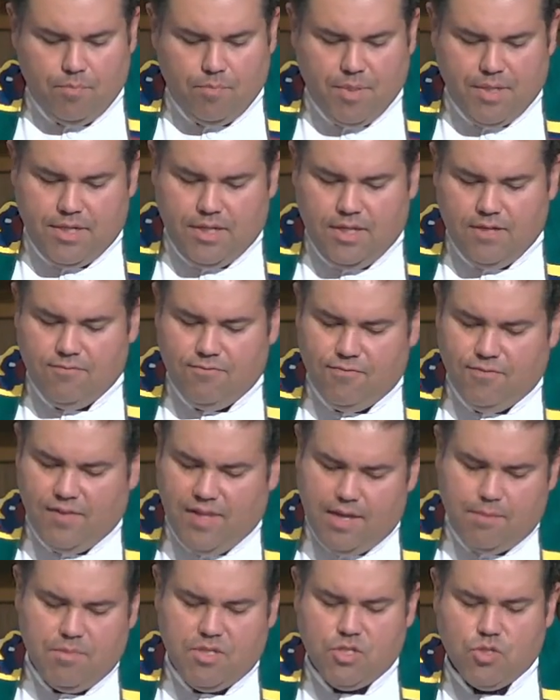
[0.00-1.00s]
but
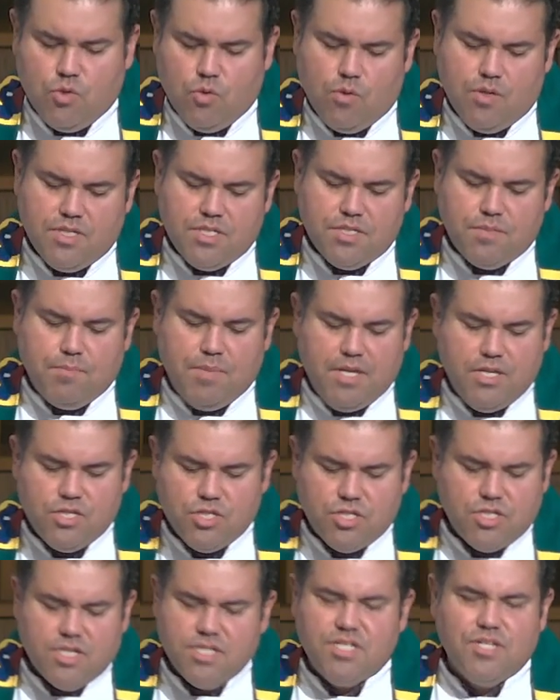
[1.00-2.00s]
inflammatory speech
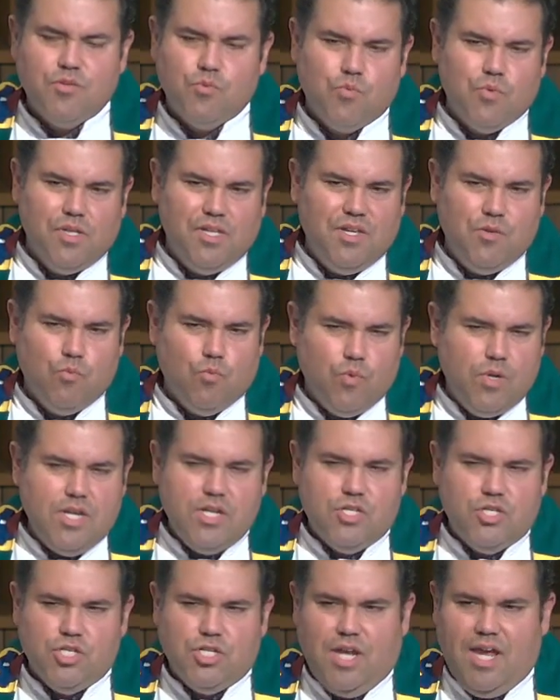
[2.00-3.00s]
doesn't really
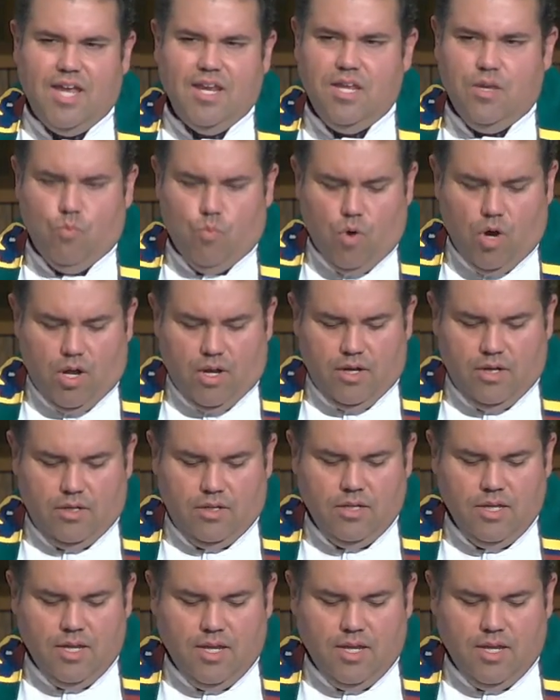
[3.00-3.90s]
reach anyone,